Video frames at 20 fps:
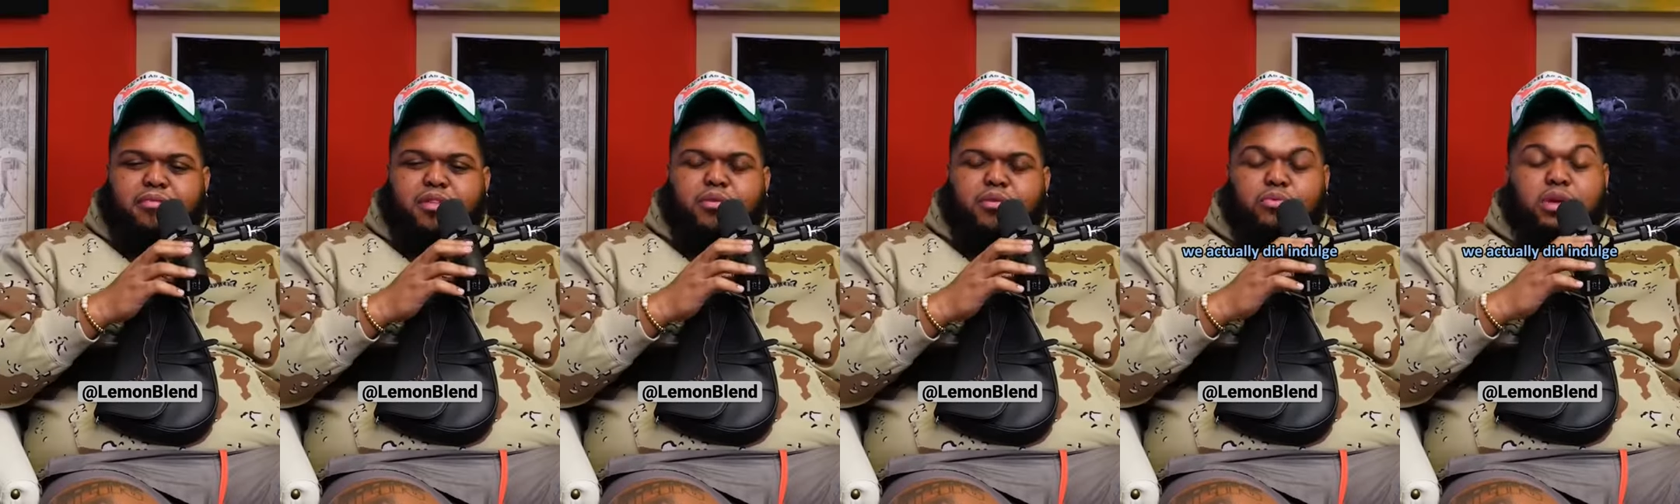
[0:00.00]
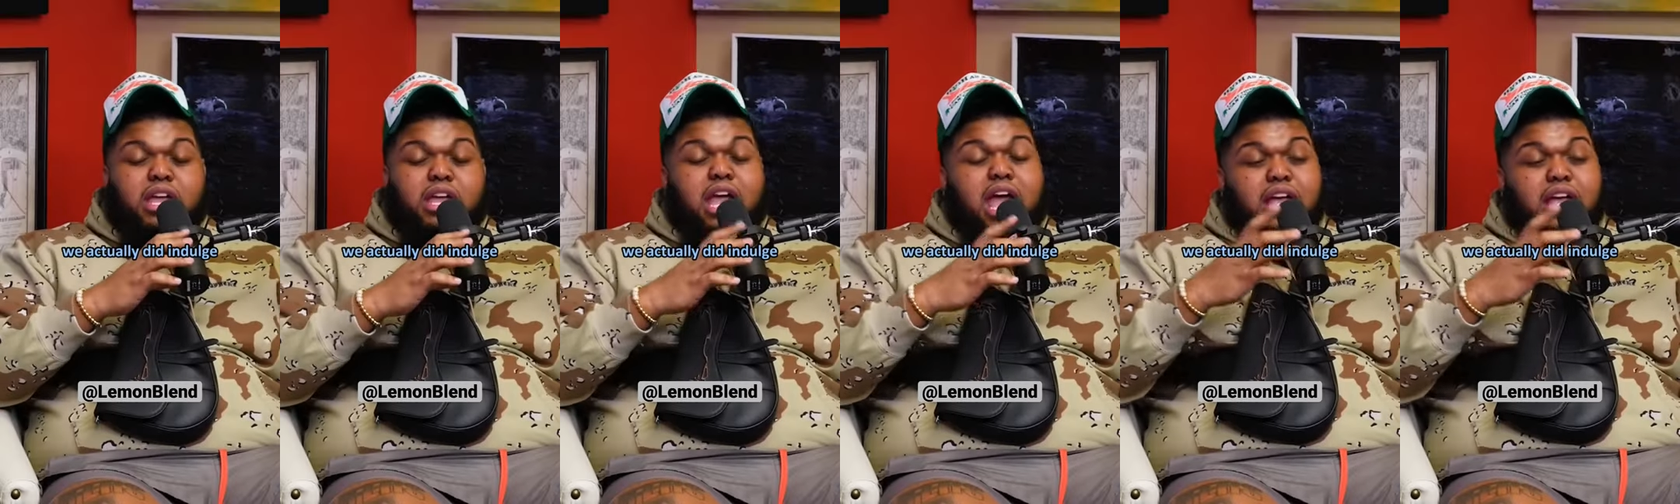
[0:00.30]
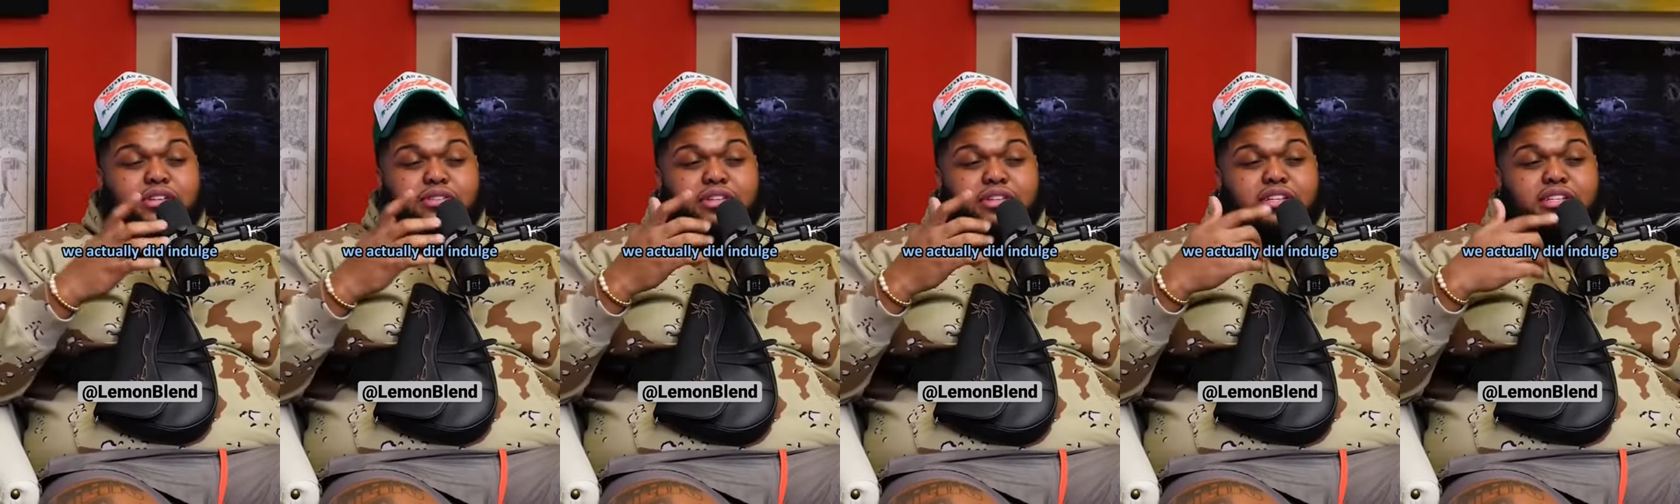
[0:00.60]
We
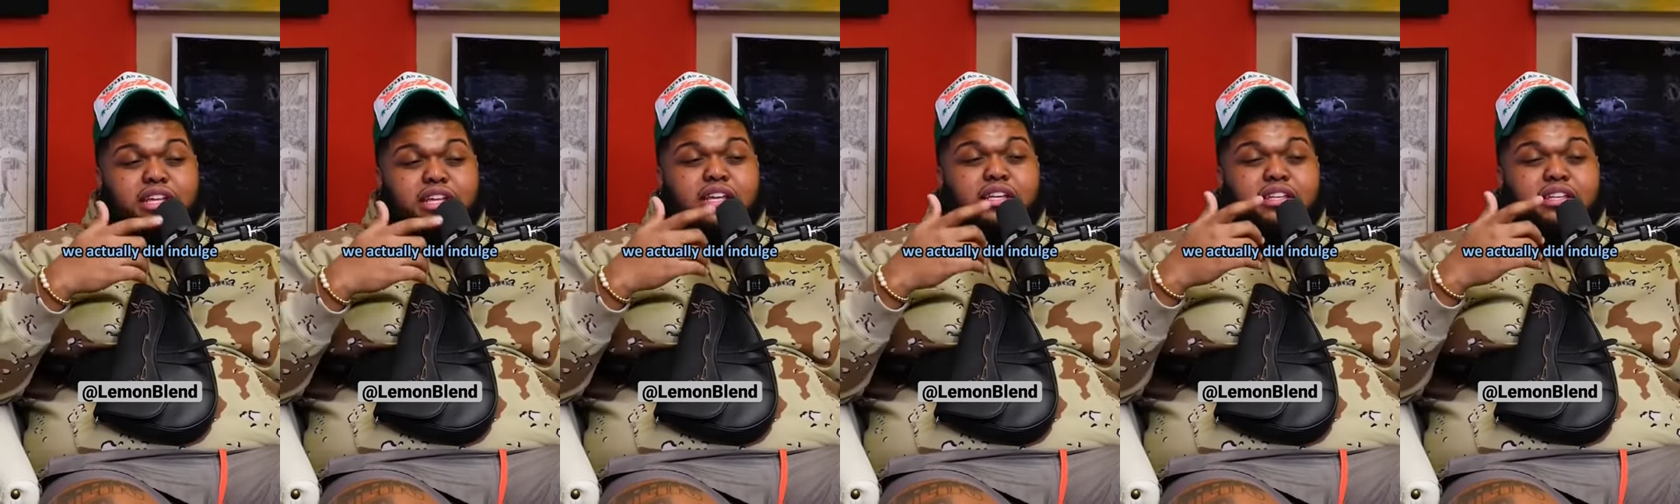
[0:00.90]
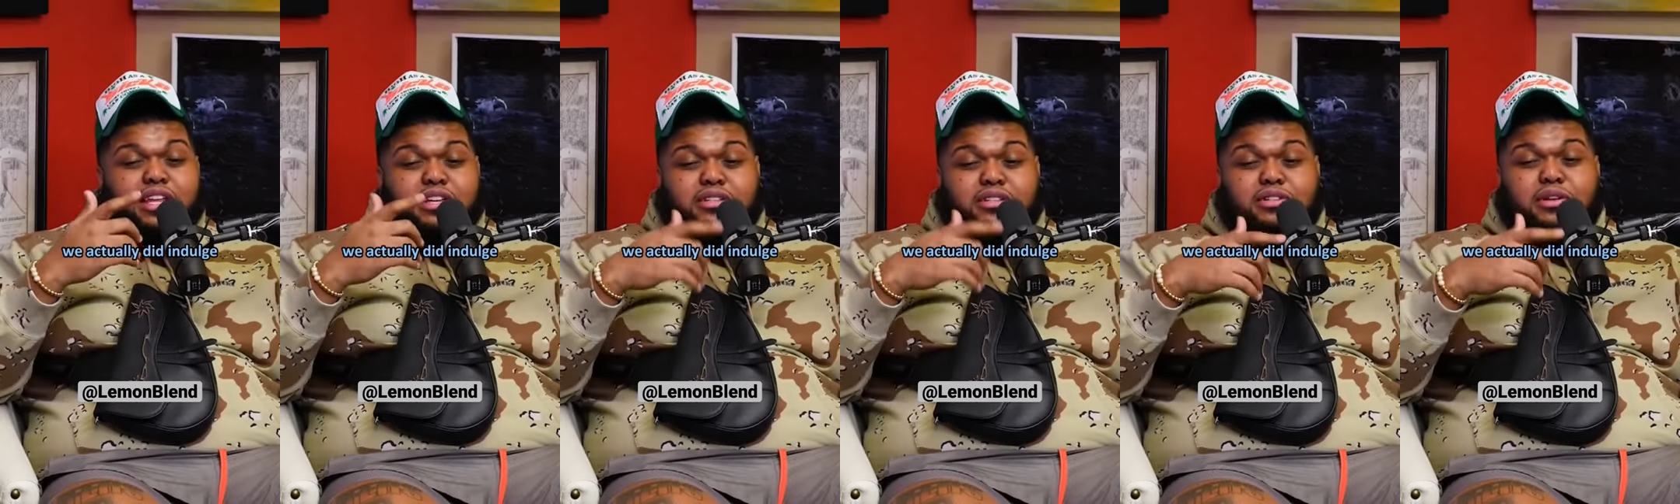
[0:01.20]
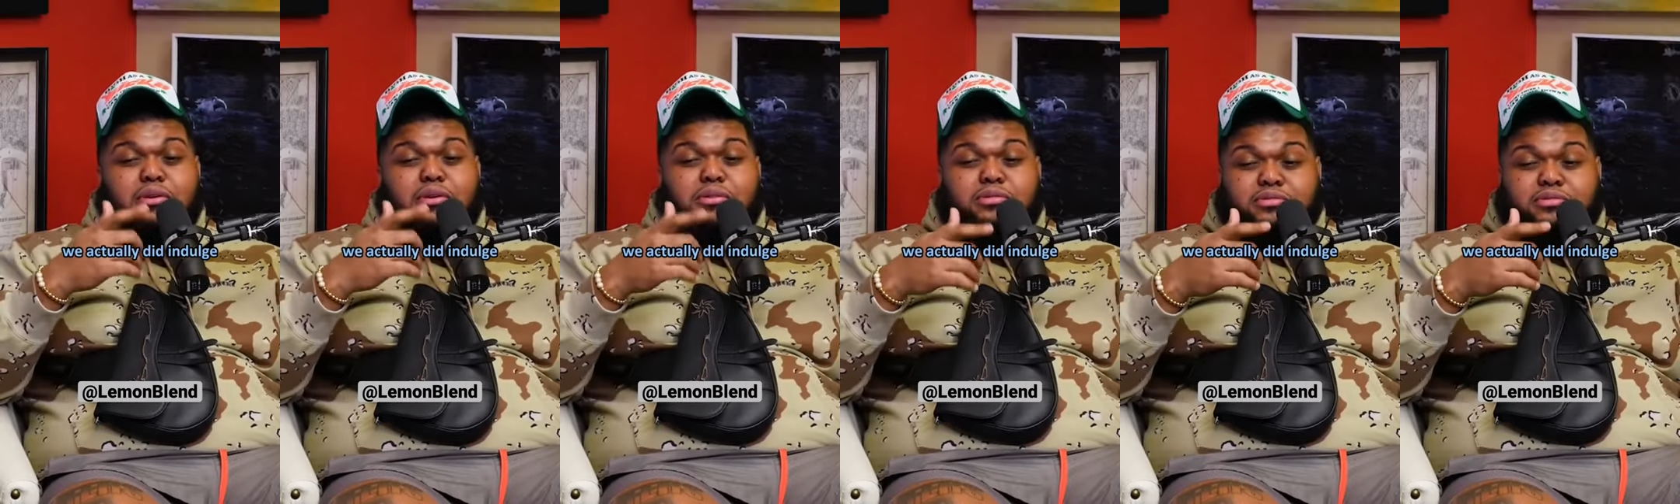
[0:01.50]
actually did
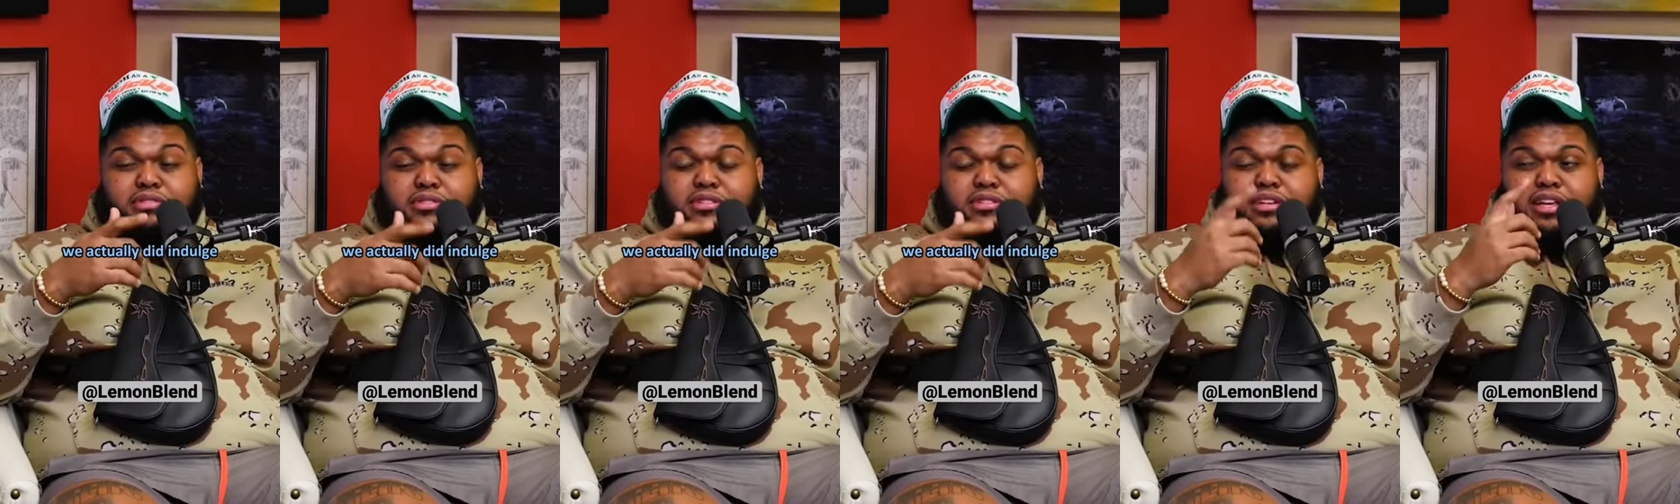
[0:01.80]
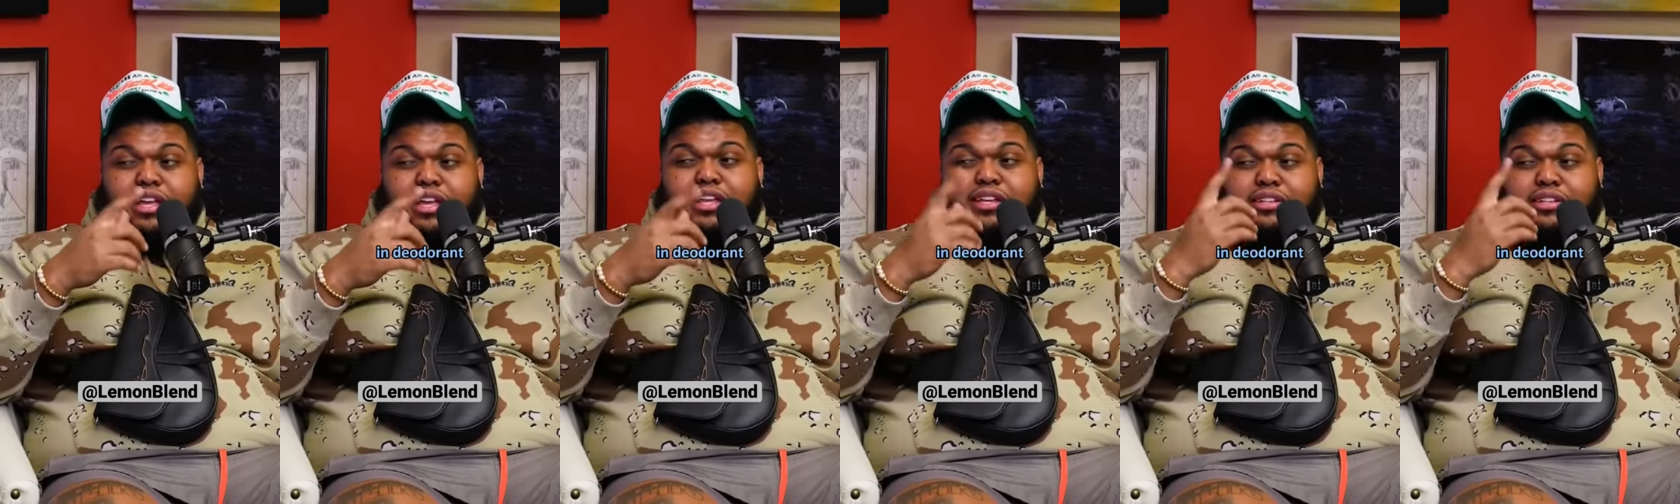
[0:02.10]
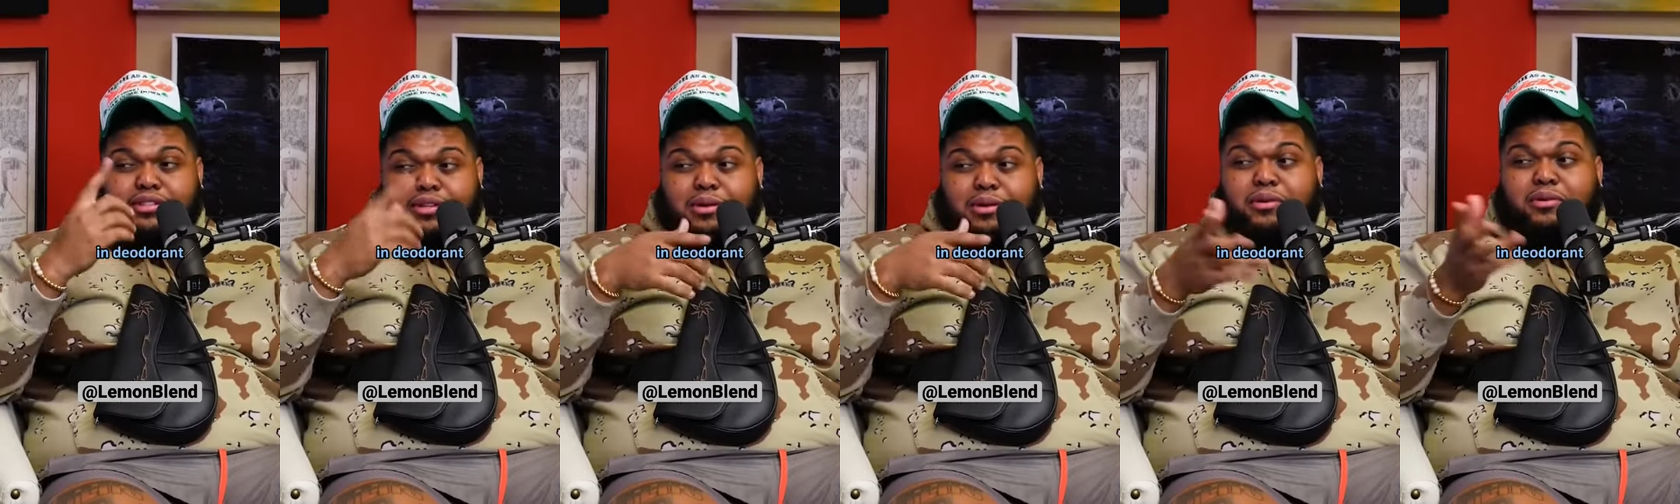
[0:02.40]
indulge in
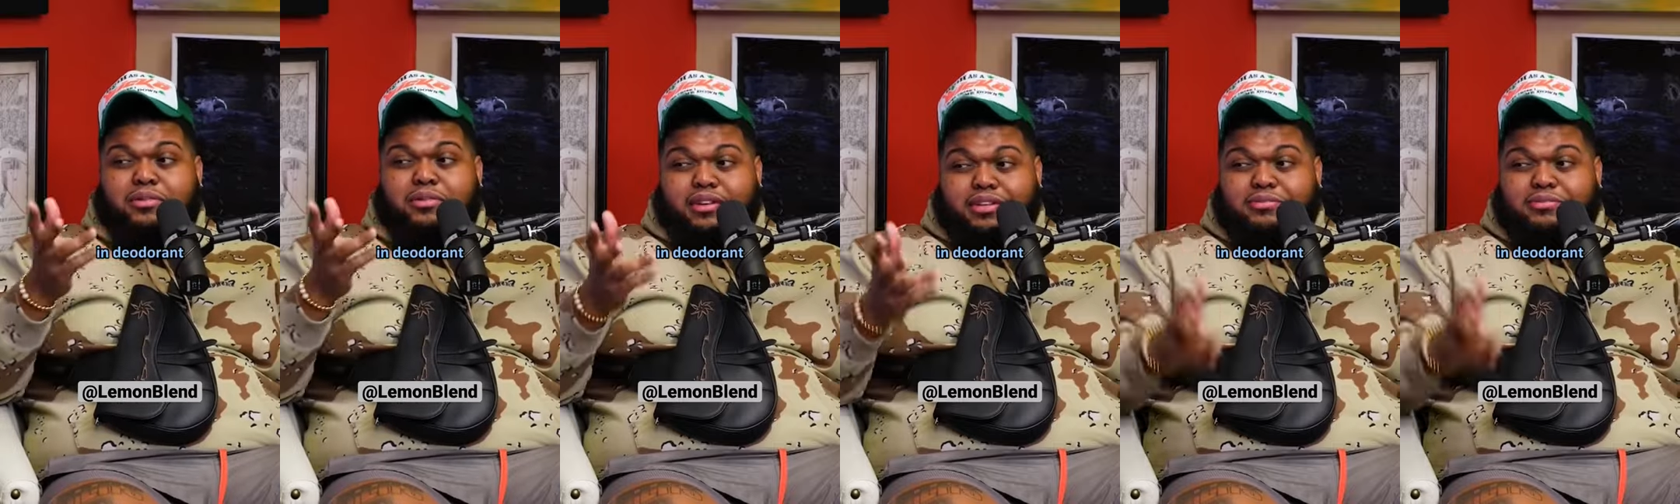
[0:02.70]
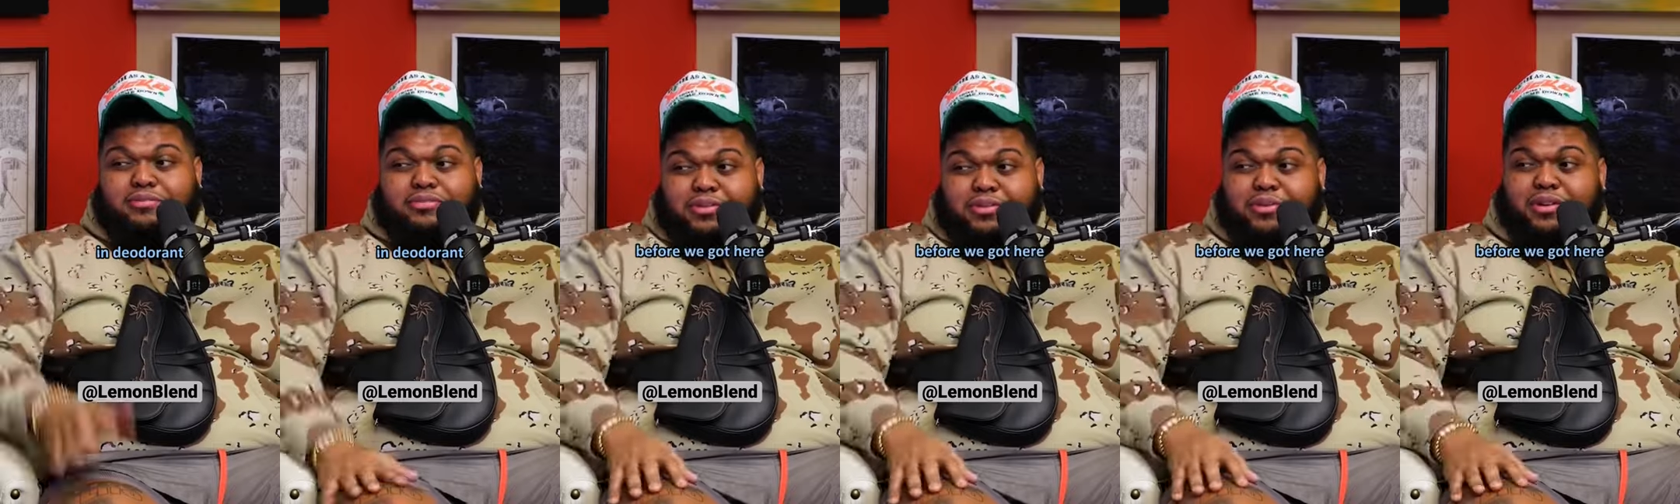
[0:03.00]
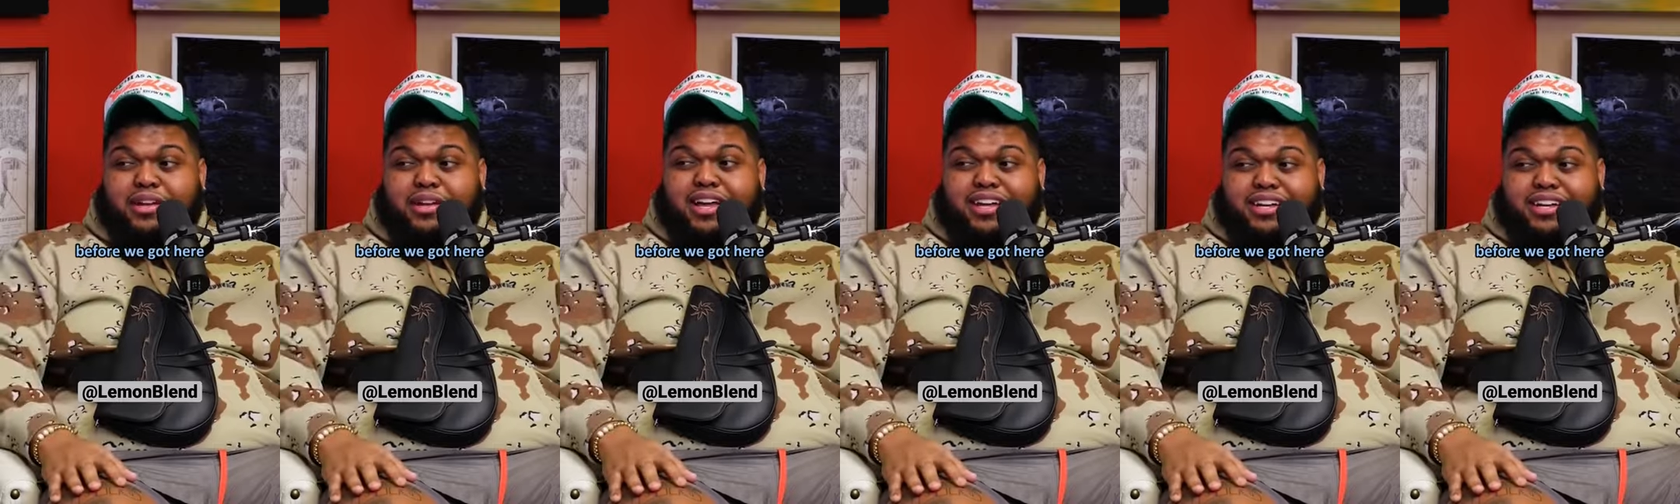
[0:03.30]
deodorant before we got